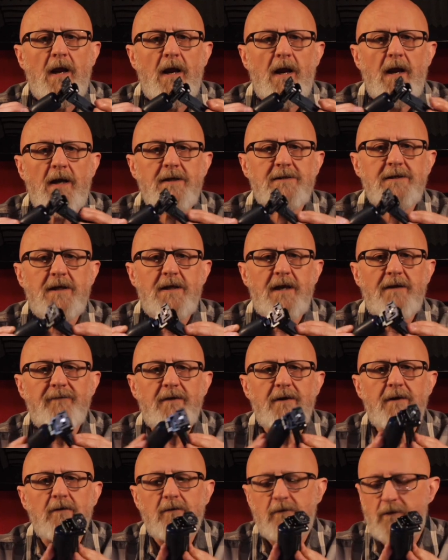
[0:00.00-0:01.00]
it's a clever
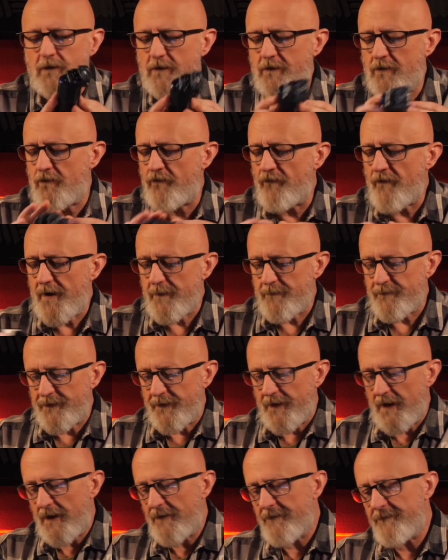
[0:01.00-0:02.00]
little grip
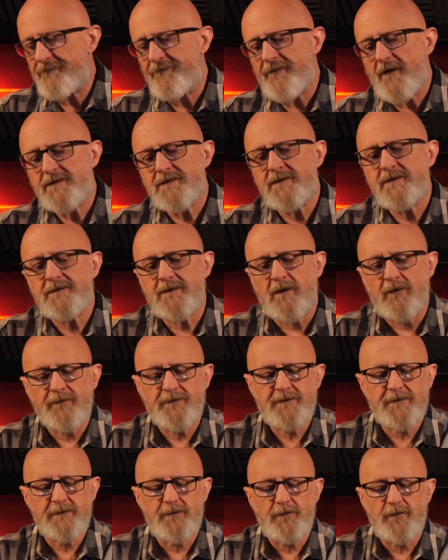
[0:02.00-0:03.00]
that fastens
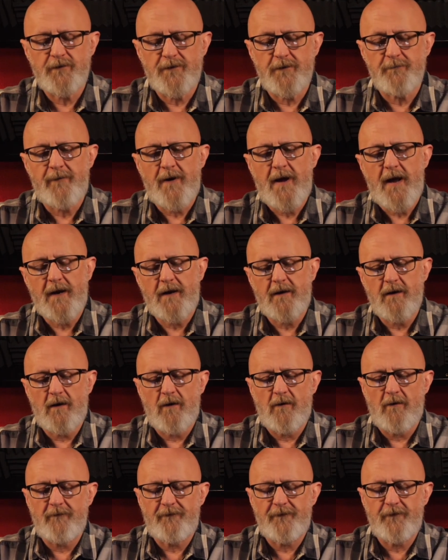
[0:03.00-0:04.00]
onto the back
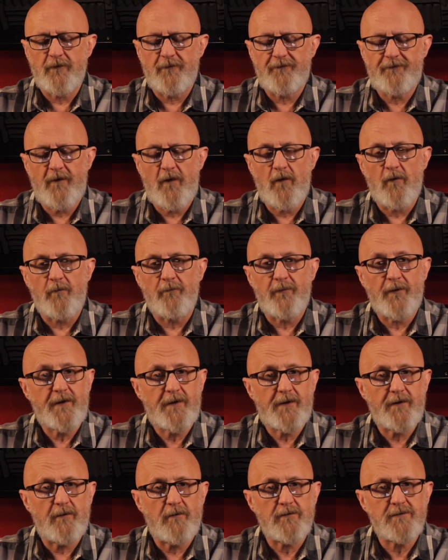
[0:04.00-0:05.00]
of your phone, but you
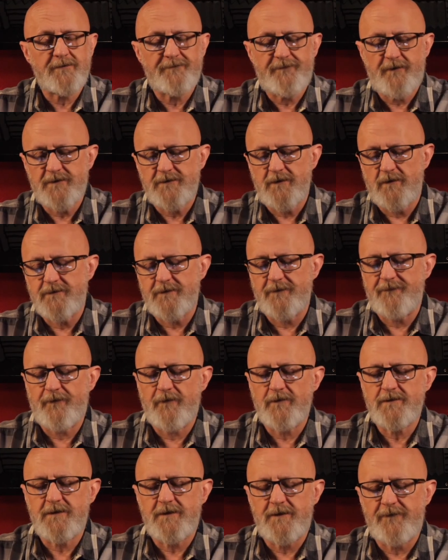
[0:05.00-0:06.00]
can also fasten it onto the
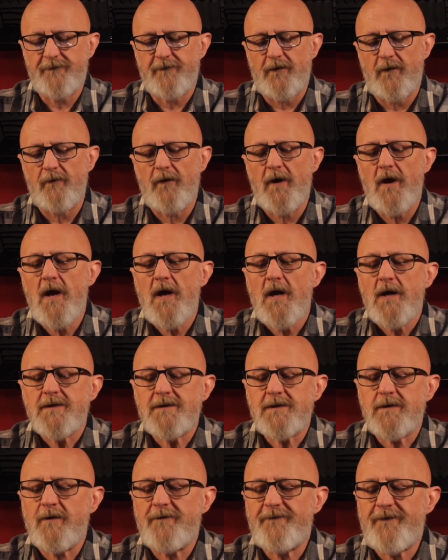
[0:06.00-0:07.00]
front of your phone.
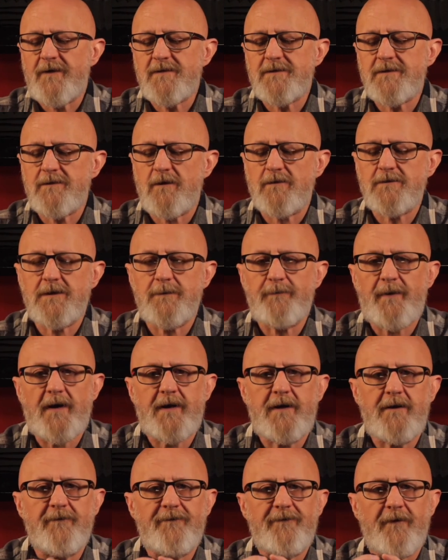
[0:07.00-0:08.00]
So it fastens onto the back
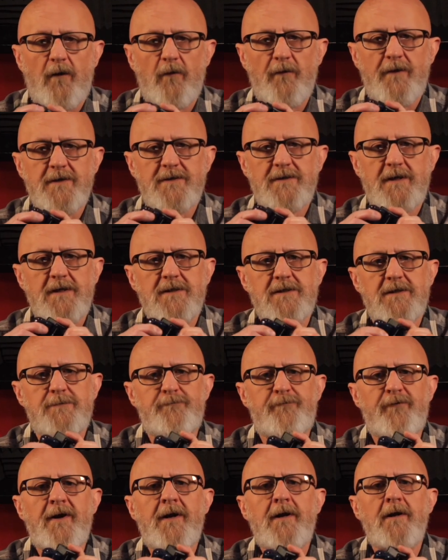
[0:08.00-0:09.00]
of your phone. It's
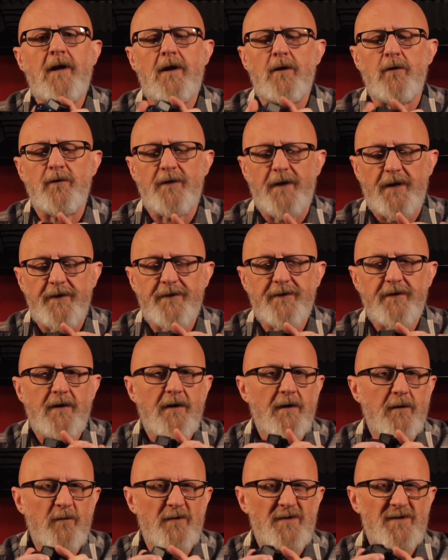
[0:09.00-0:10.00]
spring-loaded,
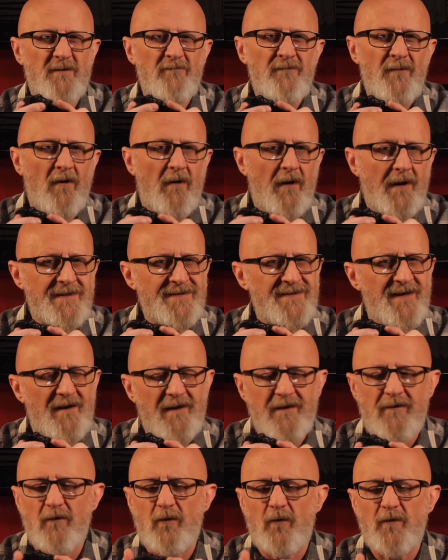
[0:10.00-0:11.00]
which I'm not
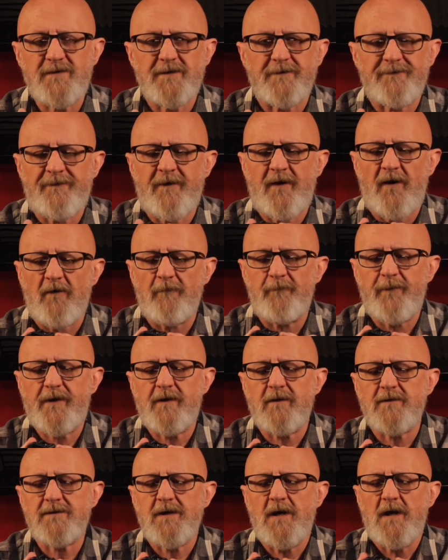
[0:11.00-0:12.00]
exactly always a fan of,
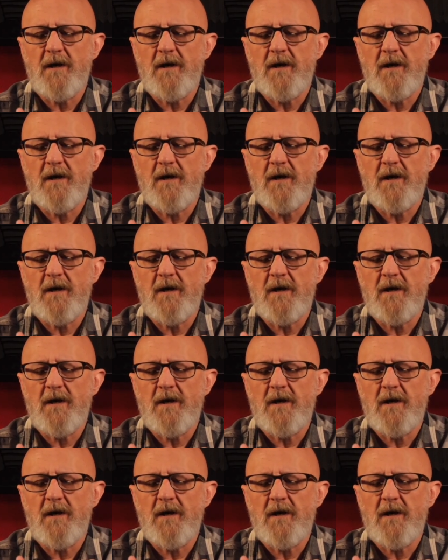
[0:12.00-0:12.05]
because,